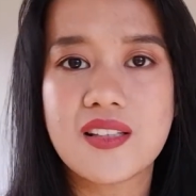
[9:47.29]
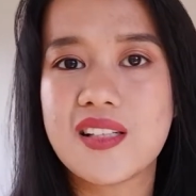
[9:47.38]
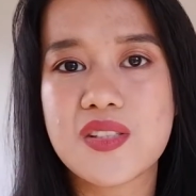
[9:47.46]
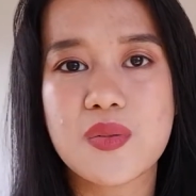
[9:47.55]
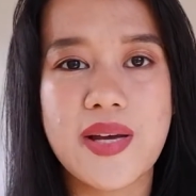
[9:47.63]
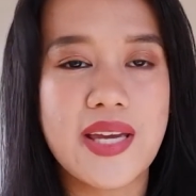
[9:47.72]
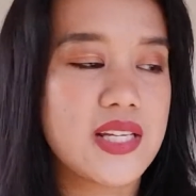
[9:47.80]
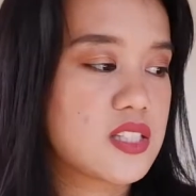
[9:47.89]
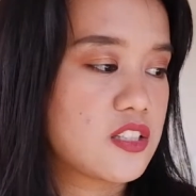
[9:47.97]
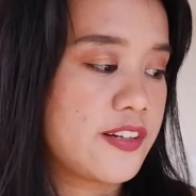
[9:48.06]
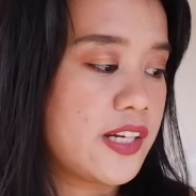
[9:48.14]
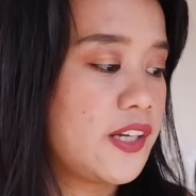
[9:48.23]
That's why it's
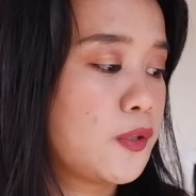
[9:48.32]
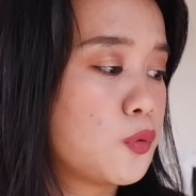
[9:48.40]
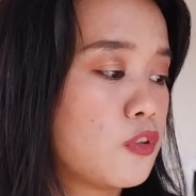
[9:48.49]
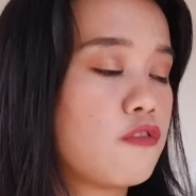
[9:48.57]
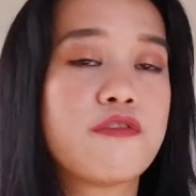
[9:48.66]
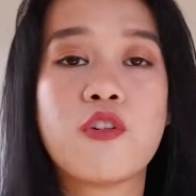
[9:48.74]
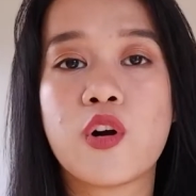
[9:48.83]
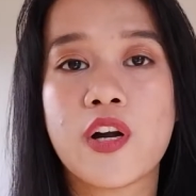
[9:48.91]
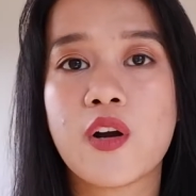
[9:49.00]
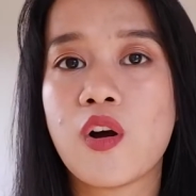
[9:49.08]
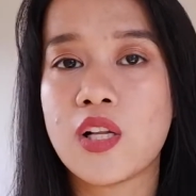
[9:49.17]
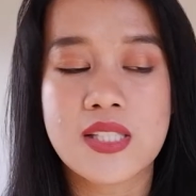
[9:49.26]
really good
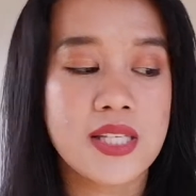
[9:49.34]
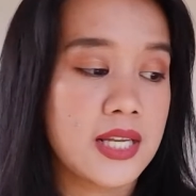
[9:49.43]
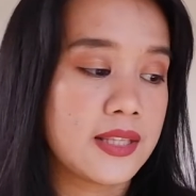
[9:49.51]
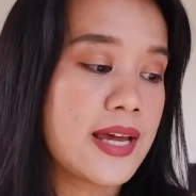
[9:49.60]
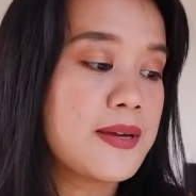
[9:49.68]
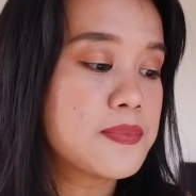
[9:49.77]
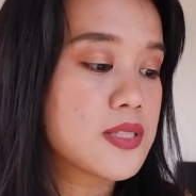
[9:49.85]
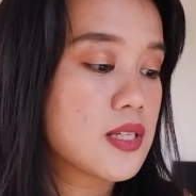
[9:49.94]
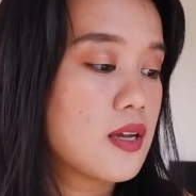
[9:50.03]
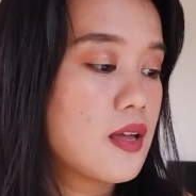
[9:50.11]
for all skin types.